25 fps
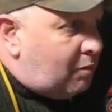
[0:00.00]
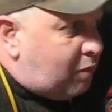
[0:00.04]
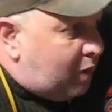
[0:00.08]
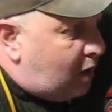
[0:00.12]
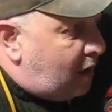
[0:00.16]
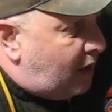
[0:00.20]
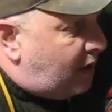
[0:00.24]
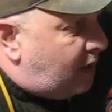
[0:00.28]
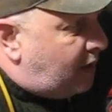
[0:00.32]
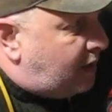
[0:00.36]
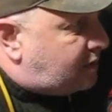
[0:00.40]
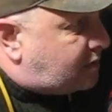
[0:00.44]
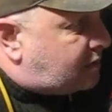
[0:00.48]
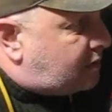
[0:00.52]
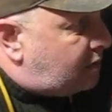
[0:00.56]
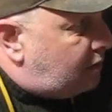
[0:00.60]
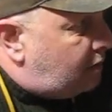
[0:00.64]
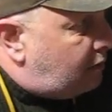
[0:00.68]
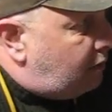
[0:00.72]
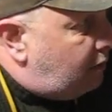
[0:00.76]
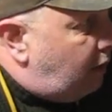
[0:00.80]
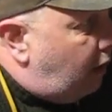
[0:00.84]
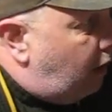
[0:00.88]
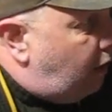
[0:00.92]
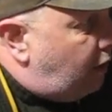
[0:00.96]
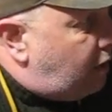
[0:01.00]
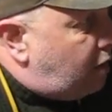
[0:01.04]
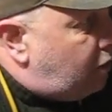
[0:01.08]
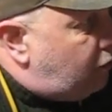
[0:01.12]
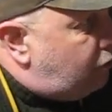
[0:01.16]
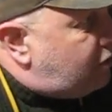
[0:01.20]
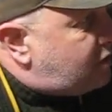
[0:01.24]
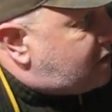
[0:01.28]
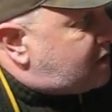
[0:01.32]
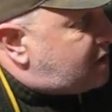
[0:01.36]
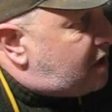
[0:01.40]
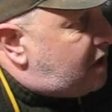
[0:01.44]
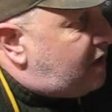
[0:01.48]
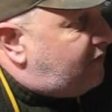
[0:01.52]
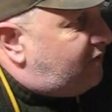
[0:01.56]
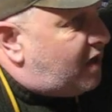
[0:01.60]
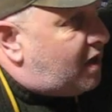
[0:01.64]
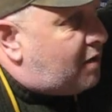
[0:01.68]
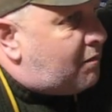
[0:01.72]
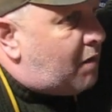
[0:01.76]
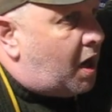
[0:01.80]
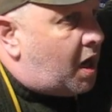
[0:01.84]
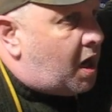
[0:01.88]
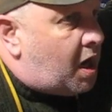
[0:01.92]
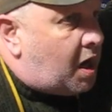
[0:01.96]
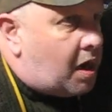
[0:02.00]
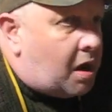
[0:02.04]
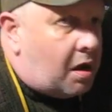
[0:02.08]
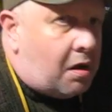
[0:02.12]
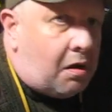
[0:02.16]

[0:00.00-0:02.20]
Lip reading: please. Are you receiving me?